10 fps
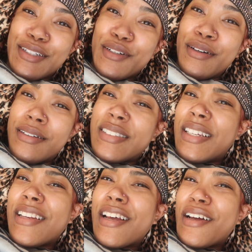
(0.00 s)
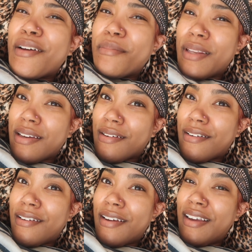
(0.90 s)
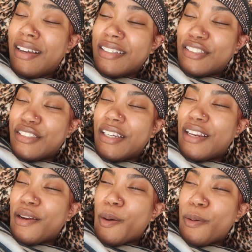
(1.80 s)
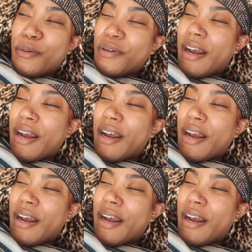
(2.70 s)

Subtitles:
Your girl's getting up there. She's getting older.